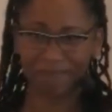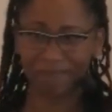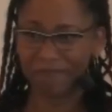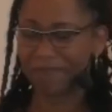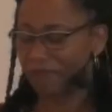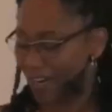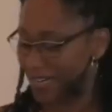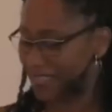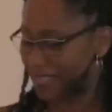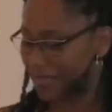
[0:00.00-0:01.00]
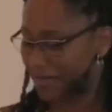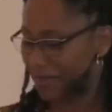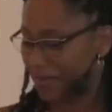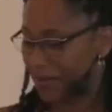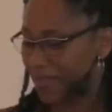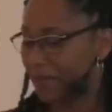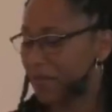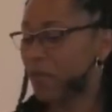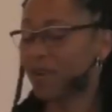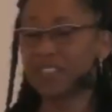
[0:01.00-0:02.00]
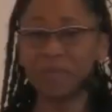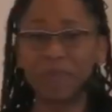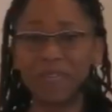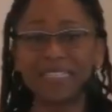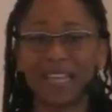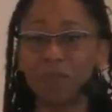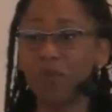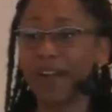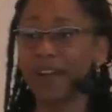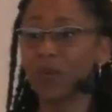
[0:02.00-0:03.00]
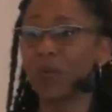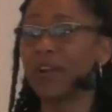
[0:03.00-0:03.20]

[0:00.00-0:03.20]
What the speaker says: Right? That we want to be somewhere when we